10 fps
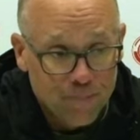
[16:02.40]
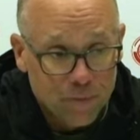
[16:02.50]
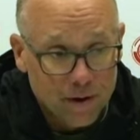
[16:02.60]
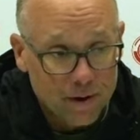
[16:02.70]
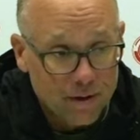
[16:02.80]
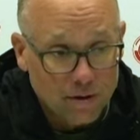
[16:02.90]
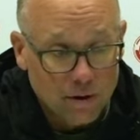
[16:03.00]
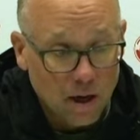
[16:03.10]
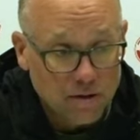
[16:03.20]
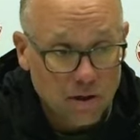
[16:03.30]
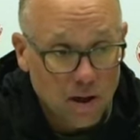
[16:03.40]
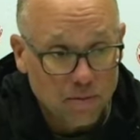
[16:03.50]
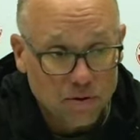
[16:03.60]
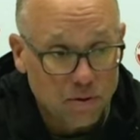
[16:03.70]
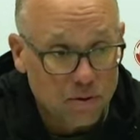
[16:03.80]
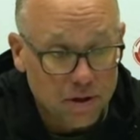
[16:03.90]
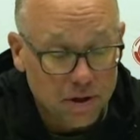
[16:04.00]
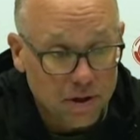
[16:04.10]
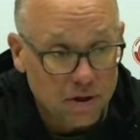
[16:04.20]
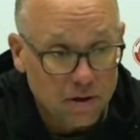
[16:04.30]
there's lots of
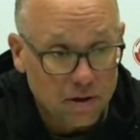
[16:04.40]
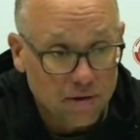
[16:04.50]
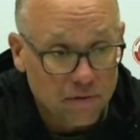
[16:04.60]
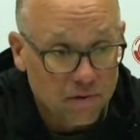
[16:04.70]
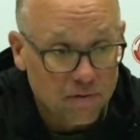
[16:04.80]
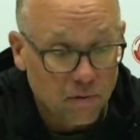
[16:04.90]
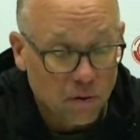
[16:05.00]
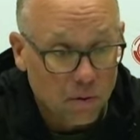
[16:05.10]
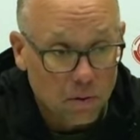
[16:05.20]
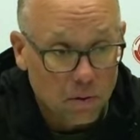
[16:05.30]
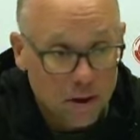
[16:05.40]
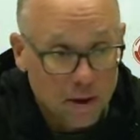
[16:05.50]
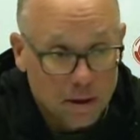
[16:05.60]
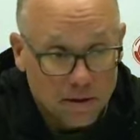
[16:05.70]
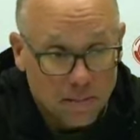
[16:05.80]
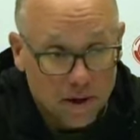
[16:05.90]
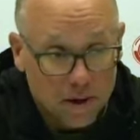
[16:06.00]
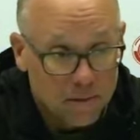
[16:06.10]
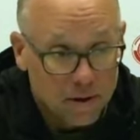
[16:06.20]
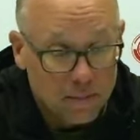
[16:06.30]
opportunity here if you're forward to make
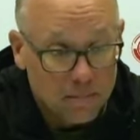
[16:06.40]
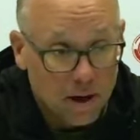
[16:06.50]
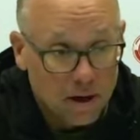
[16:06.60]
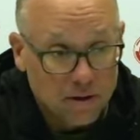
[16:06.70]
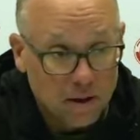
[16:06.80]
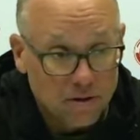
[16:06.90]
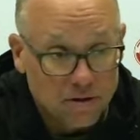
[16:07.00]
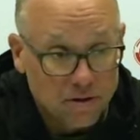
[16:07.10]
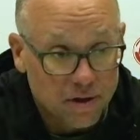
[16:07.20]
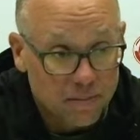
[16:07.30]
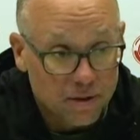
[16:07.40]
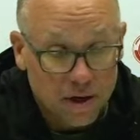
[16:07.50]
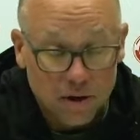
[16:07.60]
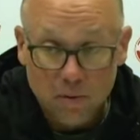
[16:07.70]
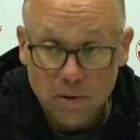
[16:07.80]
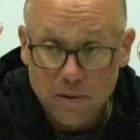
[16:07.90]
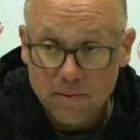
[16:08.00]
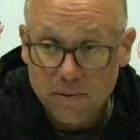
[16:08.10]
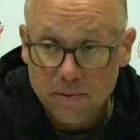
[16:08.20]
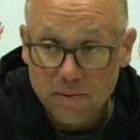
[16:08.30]
a big impact on this team. You got to go out
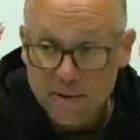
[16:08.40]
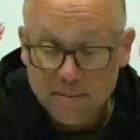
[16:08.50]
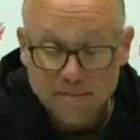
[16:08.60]
and grab it.